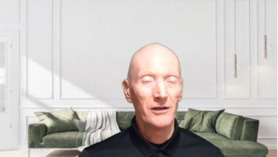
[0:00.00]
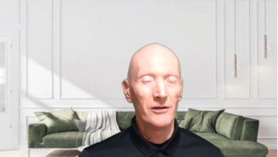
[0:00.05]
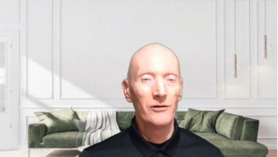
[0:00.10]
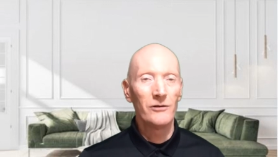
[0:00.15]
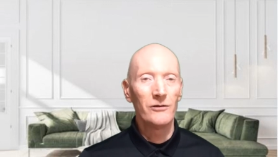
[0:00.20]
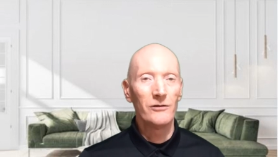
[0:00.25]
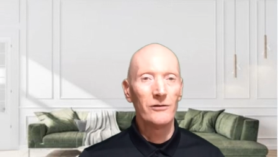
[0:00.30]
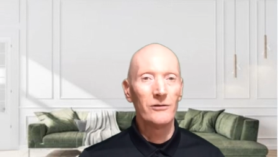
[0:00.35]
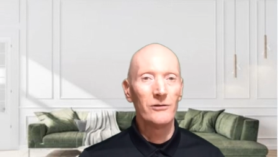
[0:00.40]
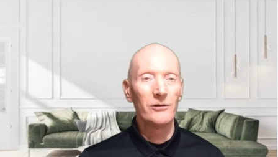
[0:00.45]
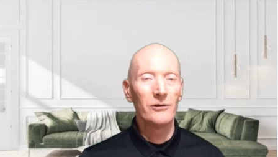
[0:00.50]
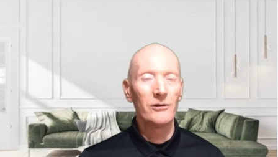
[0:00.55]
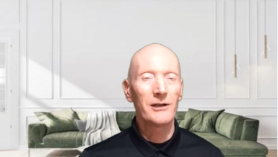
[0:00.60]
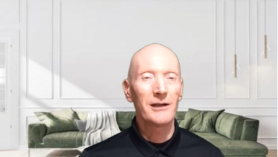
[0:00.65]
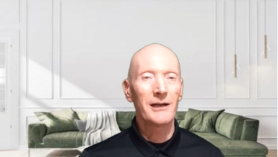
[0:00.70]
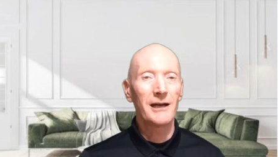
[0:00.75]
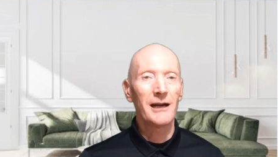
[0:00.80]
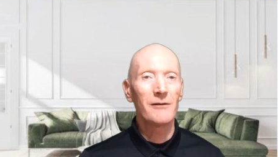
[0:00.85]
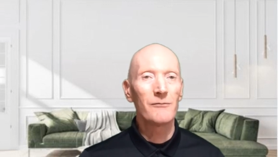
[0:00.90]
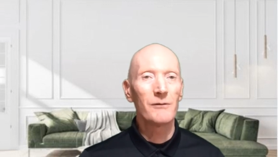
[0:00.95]

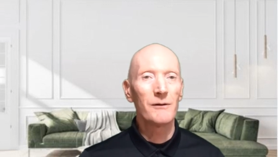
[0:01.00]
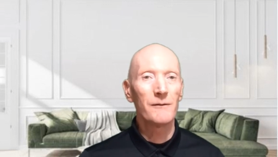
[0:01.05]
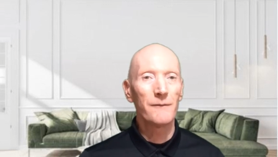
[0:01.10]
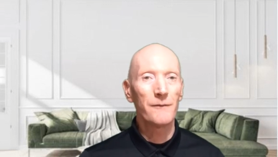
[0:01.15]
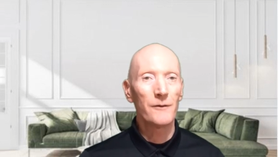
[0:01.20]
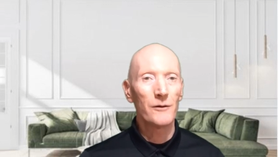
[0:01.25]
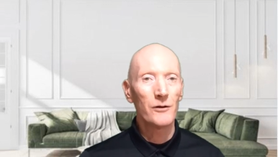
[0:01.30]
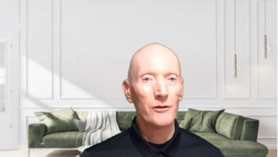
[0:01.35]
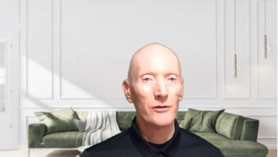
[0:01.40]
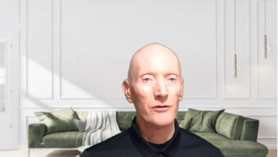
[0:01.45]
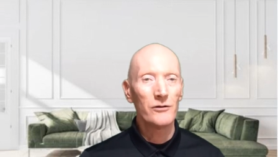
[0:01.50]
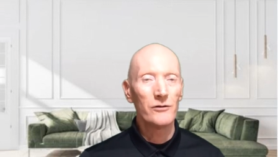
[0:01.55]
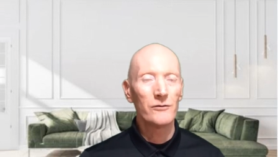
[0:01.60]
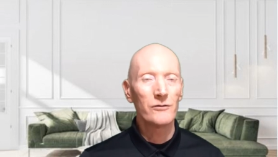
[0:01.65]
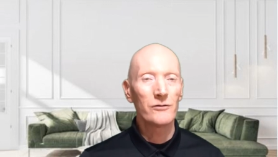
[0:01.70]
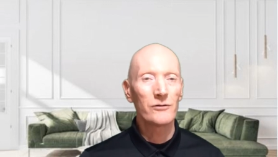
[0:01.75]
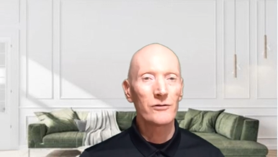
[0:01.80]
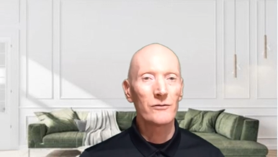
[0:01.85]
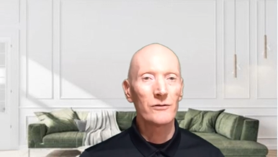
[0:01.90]
who can refer you